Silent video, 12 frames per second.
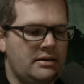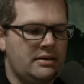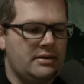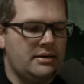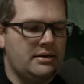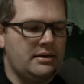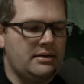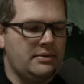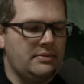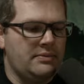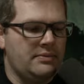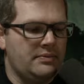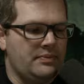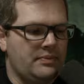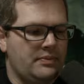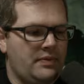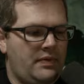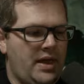that
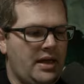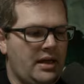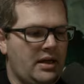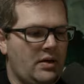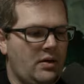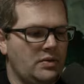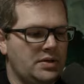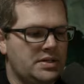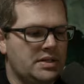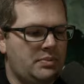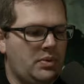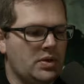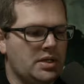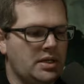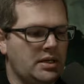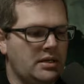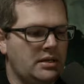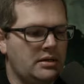it only supported